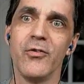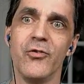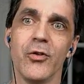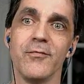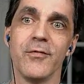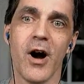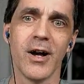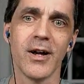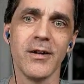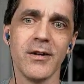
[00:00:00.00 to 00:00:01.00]
vlog,
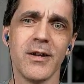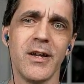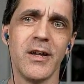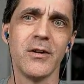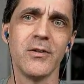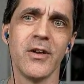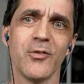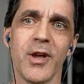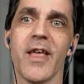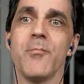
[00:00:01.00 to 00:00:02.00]
gear doesn't make
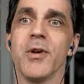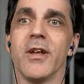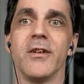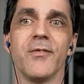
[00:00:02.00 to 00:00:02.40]
that big a difference.